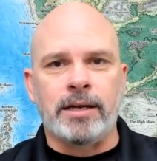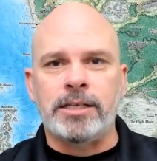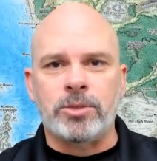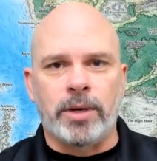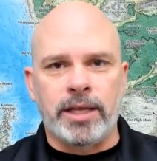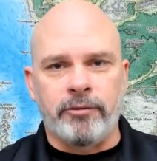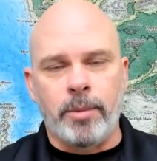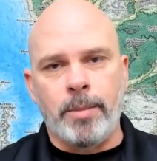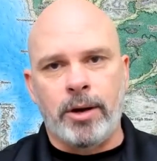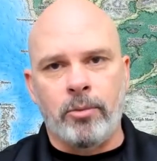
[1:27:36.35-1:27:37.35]
I just want to give him
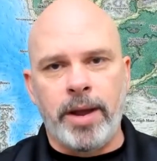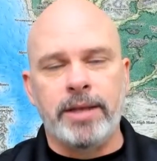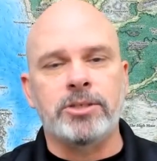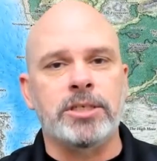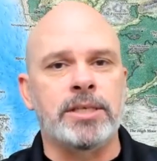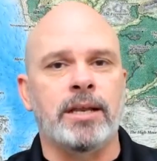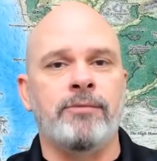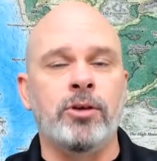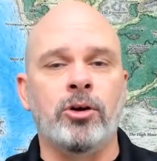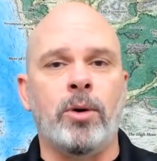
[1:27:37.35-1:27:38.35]
a better rate. She said,
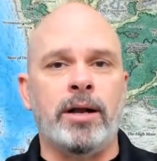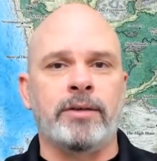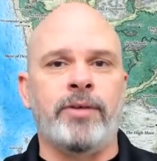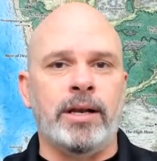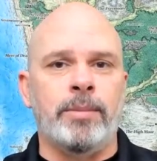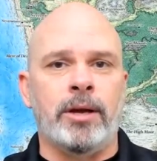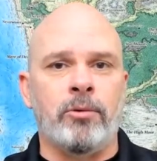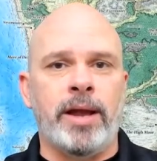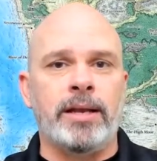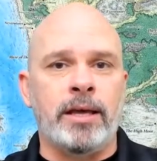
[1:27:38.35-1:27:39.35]
if you can go out and find a better rate